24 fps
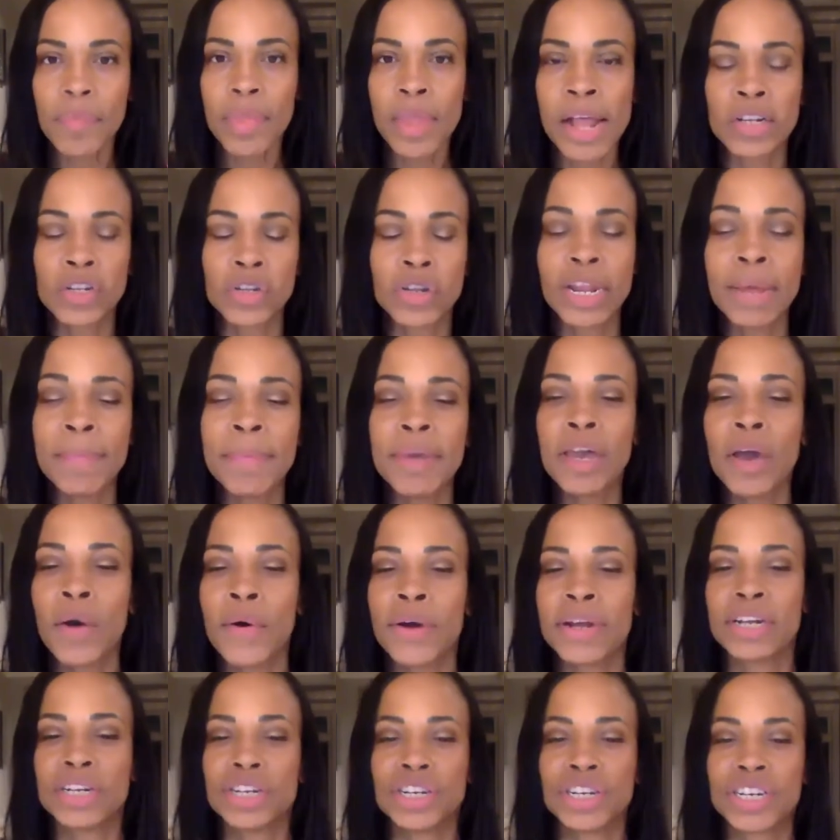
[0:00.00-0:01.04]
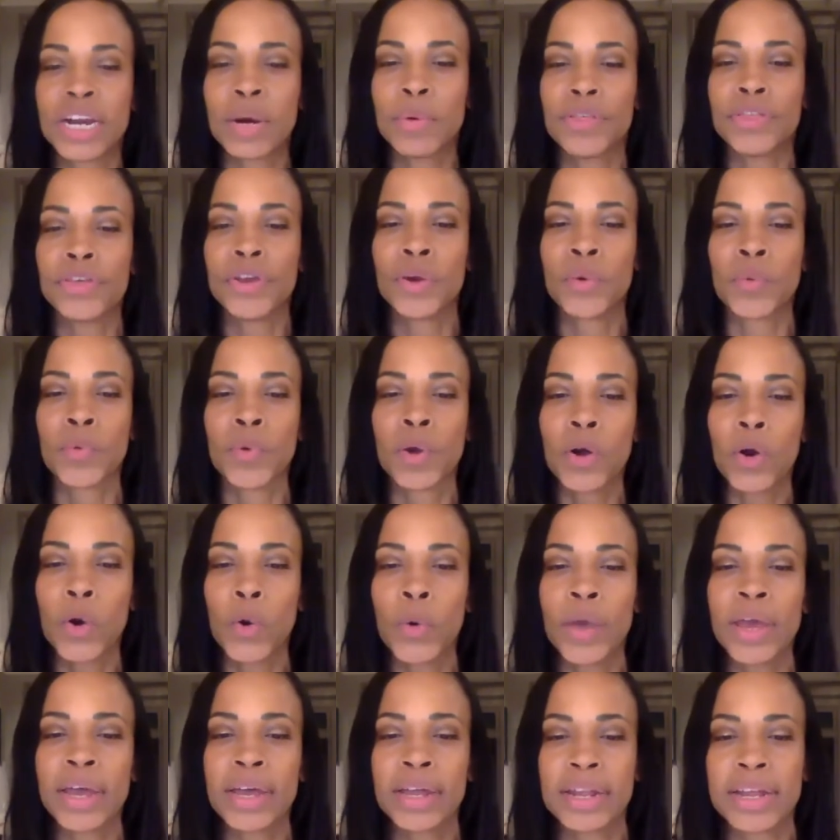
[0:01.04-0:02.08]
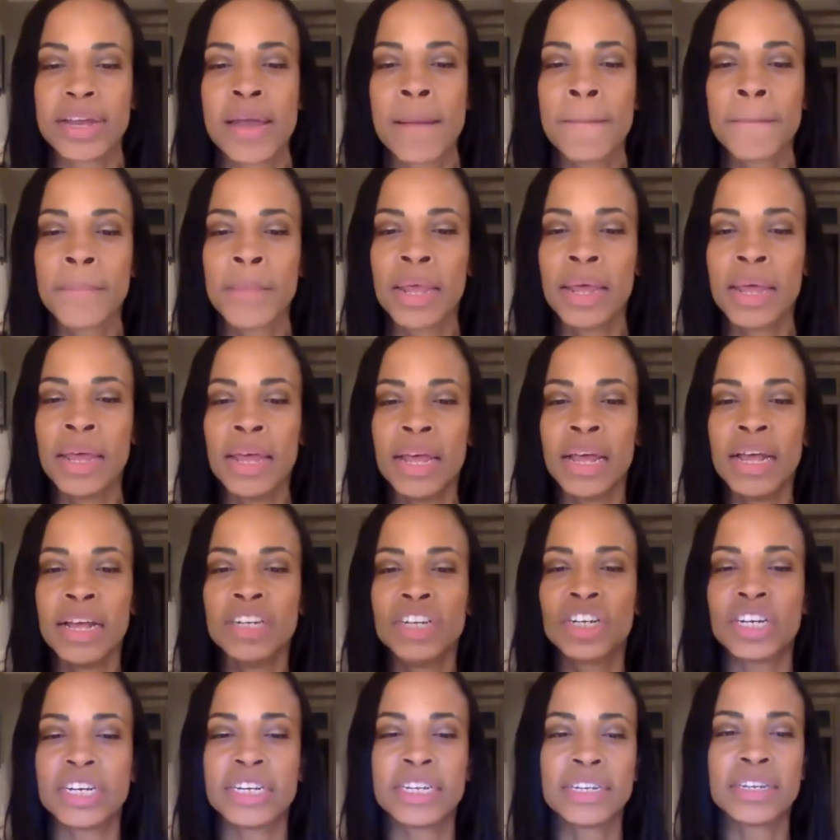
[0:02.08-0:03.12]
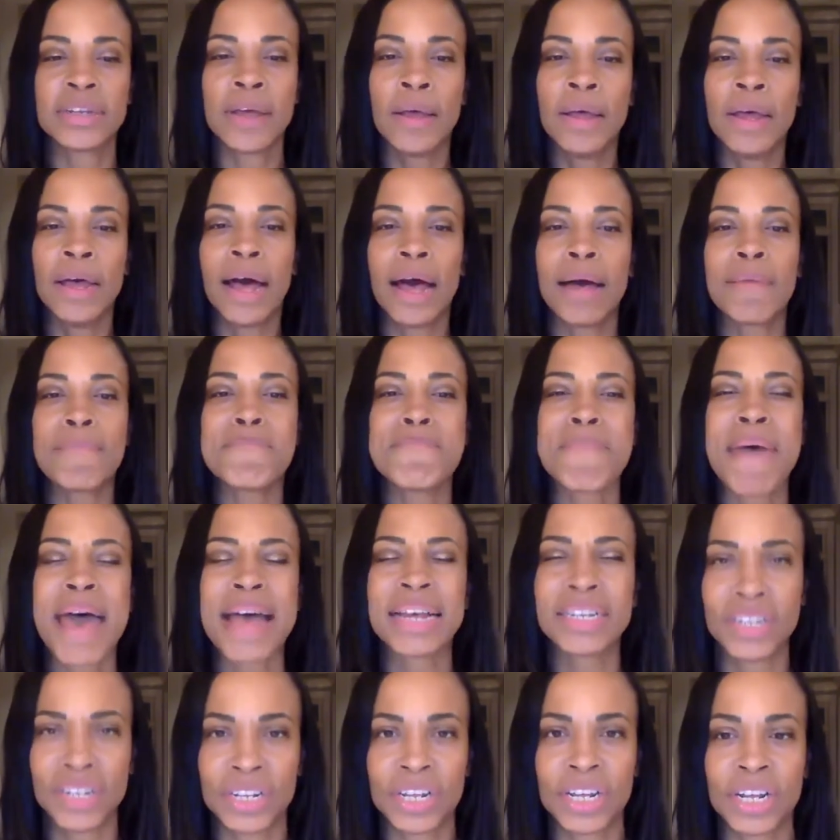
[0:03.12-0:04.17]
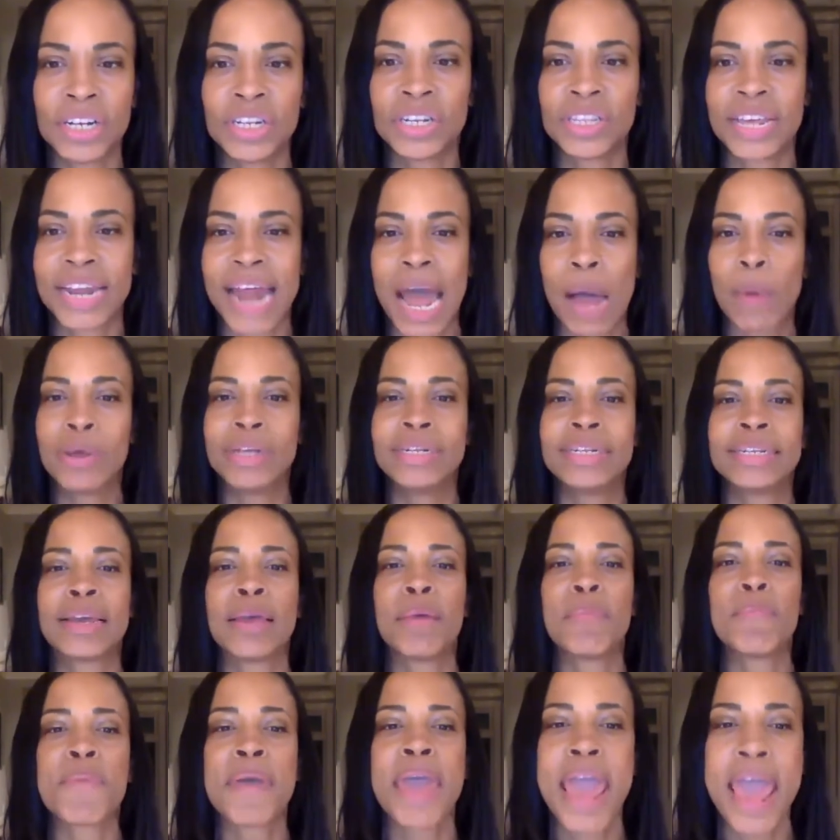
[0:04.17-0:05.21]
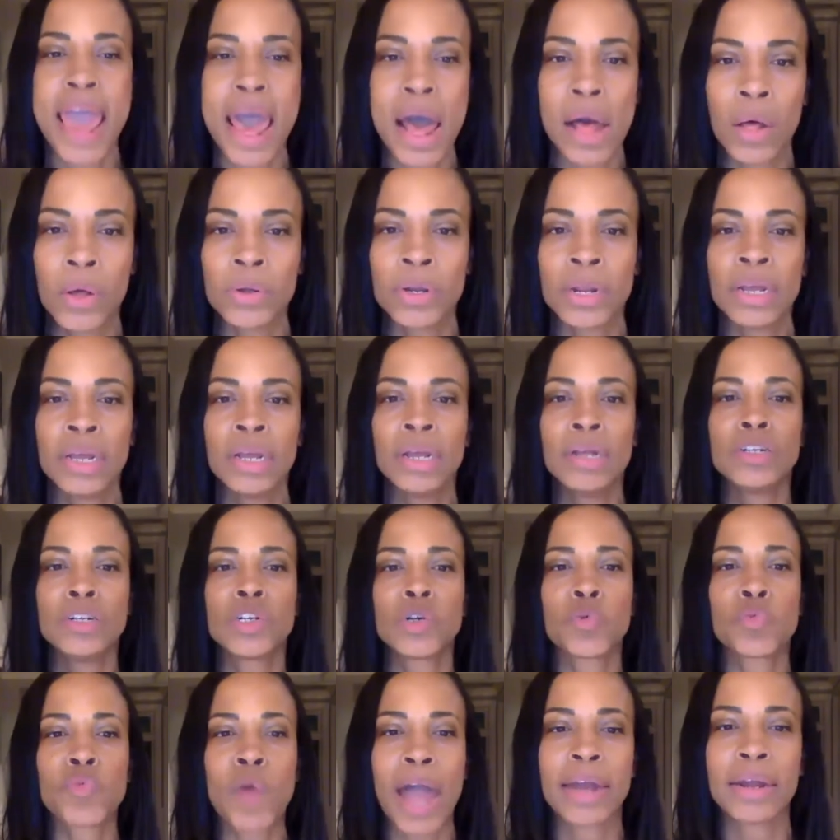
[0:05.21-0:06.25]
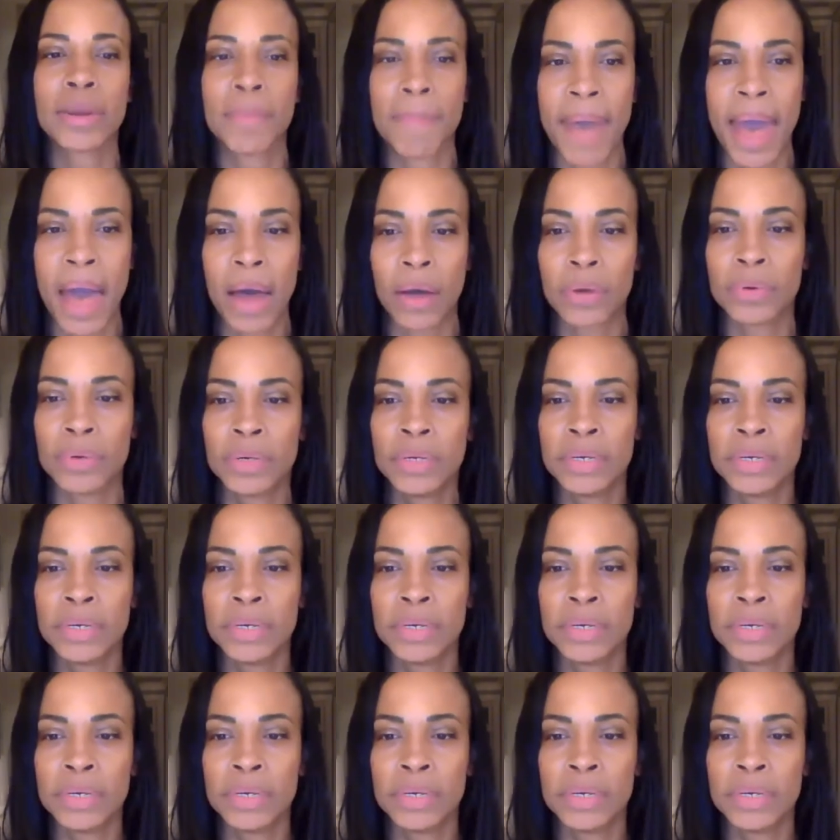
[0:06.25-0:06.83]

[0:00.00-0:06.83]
And so let me go ahead and share with you real quickly just a message that I was compelled to write about.